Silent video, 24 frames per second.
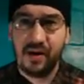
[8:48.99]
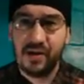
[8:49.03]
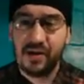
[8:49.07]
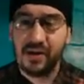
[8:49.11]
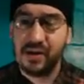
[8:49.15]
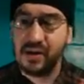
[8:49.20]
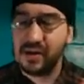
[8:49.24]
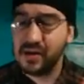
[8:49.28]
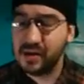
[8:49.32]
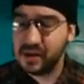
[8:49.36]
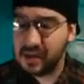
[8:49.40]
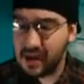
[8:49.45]

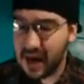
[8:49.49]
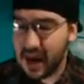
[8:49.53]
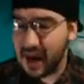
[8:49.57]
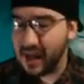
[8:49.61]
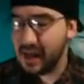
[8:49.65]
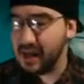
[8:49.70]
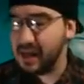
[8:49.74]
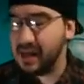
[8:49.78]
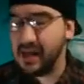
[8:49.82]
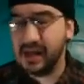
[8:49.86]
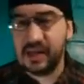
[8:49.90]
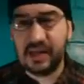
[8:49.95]
She does
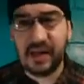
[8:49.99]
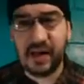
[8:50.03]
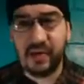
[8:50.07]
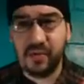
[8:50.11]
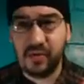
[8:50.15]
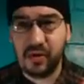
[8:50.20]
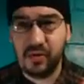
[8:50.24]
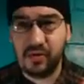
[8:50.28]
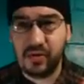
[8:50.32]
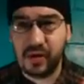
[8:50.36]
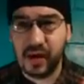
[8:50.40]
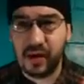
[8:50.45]
not need
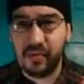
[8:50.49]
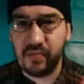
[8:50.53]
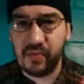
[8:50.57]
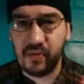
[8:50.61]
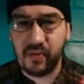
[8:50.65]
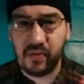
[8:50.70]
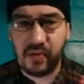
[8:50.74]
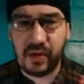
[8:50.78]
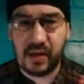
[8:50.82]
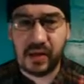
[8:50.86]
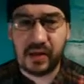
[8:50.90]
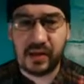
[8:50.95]

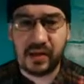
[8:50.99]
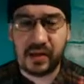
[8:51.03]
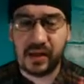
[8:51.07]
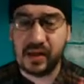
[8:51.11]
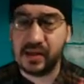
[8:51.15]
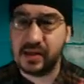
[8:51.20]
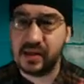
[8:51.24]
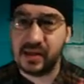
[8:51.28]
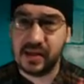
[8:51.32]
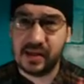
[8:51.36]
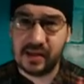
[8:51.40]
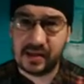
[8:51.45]
WWE
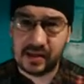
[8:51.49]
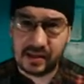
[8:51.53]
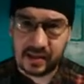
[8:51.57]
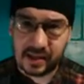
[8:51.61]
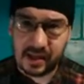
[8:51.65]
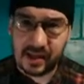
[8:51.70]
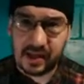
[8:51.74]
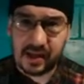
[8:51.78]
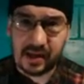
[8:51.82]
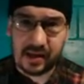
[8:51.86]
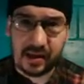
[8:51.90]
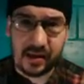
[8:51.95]
to
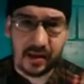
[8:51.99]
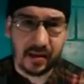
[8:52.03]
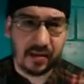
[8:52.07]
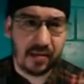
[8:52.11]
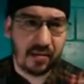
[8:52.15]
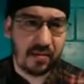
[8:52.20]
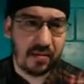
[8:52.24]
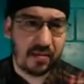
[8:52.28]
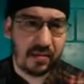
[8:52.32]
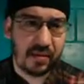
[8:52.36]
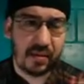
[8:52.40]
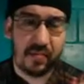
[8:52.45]
succeed,
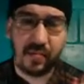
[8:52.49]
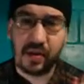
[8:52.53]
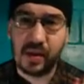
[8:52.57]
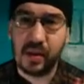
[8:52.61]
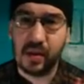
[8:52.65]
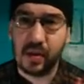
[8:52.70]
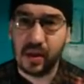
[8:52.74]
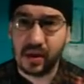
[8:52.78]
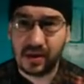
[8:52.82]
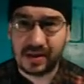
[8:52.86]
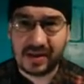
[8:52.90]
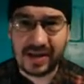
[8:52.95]
to
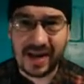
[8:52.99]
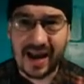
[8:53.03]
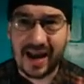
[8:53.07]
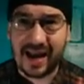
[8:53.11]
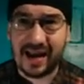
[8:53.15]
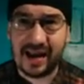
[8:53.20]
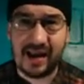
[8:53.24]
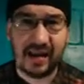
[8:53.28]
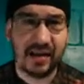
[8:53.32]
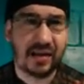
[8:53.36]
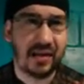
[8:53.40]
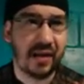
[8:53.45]
be looked
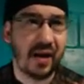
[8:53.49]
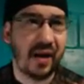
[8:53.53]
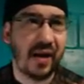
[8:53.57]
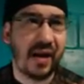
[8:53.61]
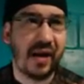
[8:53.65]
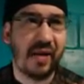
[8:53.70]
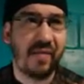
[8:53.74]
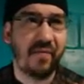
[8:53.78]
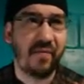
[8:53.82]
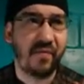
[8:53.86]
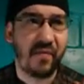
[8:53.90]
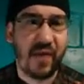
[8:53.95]
at as
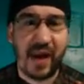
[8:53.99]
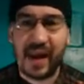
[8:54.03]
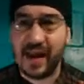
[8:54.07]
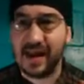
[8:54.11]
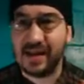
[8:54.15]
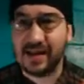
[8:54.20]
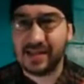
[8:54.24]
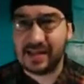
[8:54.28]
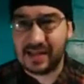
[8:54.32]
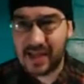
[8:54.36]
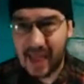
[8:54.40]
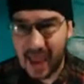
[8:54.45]
a
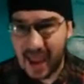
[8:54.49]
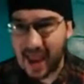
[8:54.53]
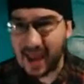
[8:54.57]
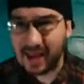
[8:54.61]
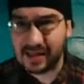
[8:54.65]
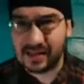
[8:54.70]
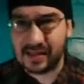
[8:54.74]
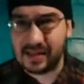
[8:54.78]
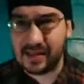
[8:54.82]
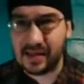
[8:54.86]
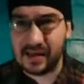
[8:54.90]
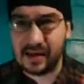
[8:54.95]

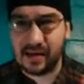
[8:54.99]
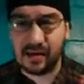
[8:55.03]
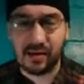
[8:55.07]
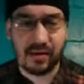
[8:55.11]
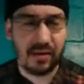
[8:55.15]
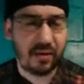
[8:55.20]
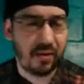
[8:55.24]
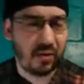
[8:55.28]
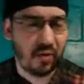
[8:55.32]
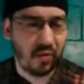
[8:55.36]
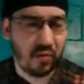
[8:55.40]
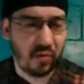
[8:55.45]
fantastic,
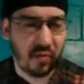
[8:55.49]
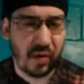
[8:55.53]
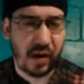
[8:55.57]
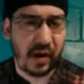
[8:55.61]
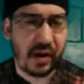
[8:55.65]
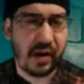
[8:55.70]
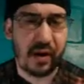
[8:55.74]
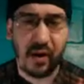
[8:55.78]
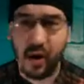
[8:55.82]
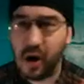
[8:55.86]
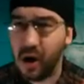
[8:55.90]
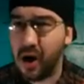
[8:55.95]

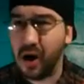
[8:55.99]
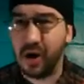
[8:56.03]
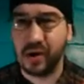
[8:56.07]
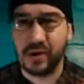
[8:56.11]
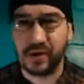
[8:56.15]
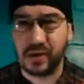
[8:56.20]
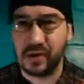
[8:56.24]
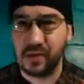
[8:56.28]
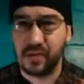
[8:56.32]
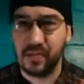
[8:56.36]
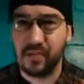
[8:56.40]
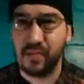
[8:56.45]
great,
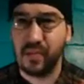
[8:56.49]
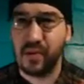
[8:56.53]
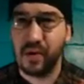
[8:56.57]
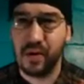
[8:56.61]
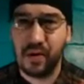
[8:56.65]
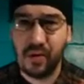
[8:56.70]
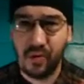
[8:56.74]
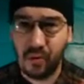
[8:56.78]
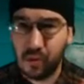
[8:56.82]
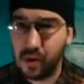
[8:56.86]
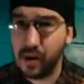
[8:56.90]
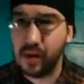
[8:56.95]
awesome,
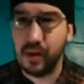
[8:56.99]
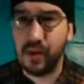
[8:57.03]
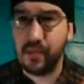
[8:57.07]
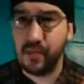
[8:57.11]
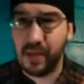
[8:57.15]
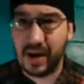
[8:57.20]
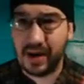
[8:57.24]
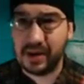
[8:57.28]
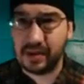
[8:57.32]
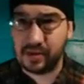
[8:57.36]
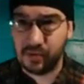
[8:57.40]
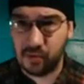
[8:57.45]
one of the
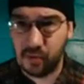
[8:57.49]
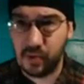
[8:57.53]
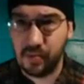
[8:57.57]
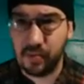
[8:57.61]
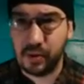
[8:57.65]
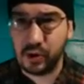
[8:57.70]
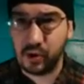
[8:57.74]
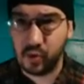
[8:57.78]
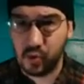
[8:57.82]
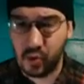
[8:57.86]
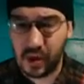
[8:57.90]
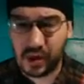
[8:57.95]
best
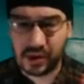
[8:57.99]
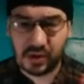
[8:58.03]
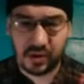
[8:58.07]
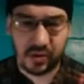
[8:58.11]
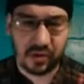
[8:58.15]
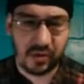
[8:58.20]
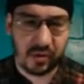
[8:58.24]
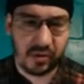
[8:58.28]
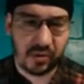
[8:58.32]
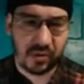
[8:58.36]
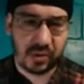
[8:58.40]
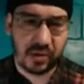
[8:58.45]
women's
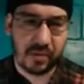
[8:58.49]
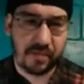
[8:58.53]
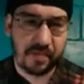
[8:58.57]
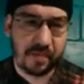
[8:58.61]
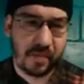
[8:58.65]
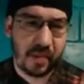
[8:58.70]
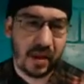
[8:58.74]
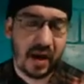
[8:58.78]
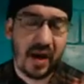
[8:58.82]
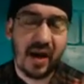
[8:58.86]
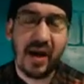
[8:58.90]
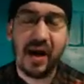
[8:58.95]
wrestlers.
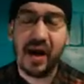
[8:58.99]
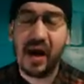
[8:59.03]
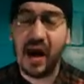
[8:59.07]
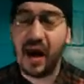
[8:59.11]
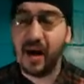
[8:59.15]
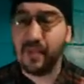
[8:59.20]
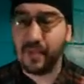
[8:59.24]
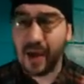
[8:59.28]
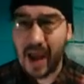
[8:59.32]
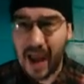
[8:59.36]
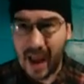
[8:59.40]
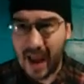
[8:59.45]

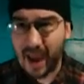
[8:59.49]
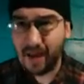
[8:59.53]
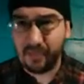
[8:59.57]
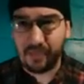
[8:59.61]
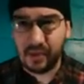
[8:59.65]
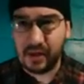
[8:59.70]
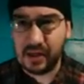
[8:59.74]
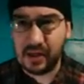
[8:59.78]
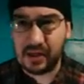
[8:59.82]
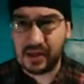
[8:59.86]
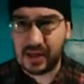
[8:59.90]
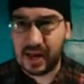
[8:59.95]
I'm
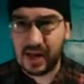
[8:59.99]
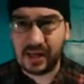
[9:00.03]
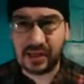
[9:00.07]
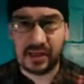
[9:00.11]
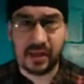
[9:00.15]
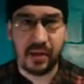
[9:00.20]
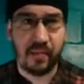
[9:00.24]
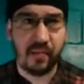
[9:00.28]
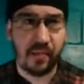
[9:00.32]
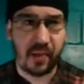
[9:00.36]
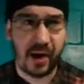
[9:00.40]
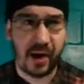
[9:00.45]
happy Tessa